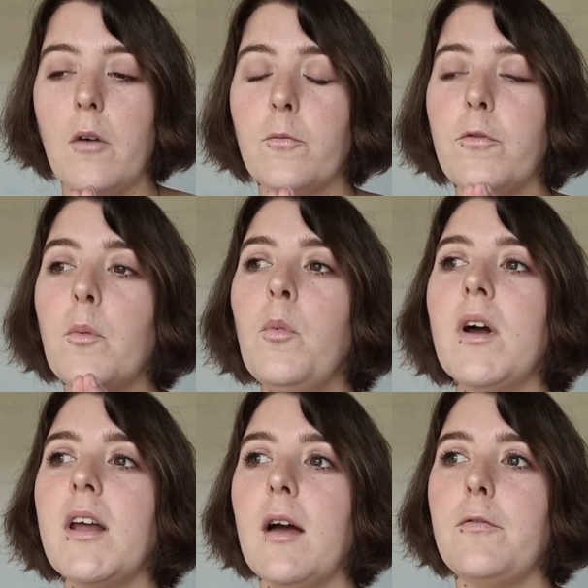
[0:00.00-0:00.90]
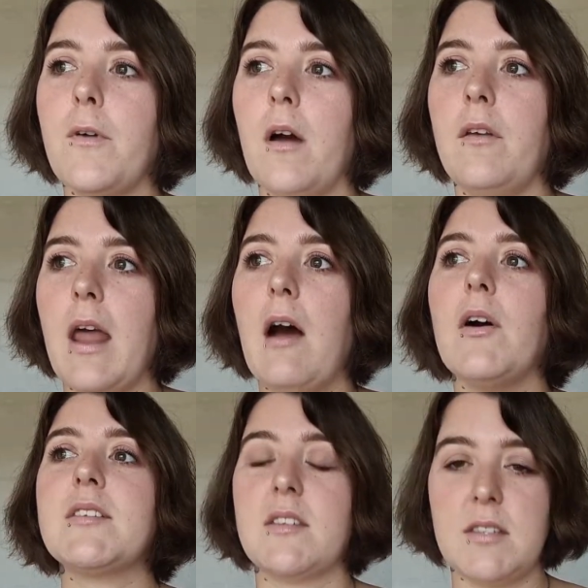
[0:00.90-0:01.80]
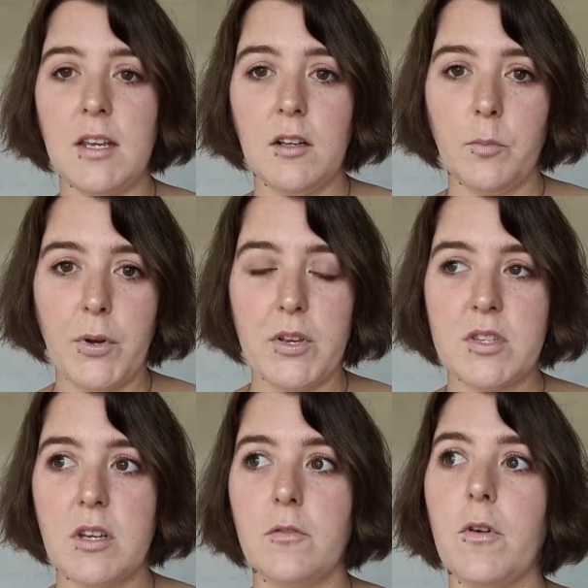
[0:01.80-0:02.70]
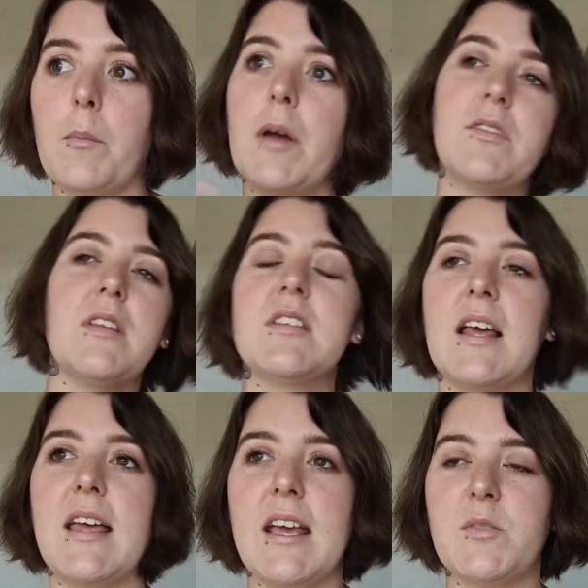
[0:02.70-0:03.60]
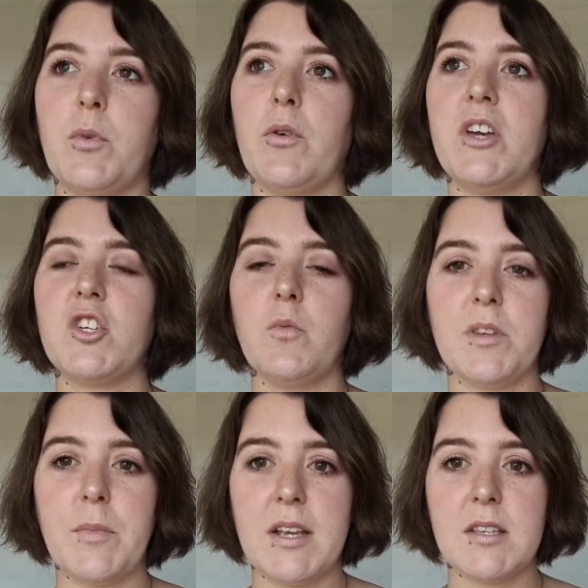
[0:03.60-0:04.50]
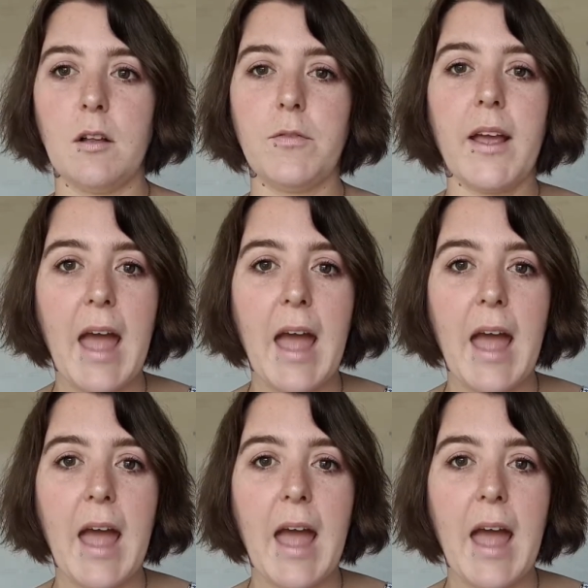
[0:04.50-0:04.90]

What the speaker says: from what I've found now as a single person, from I've done this, like, exploration with myself, like,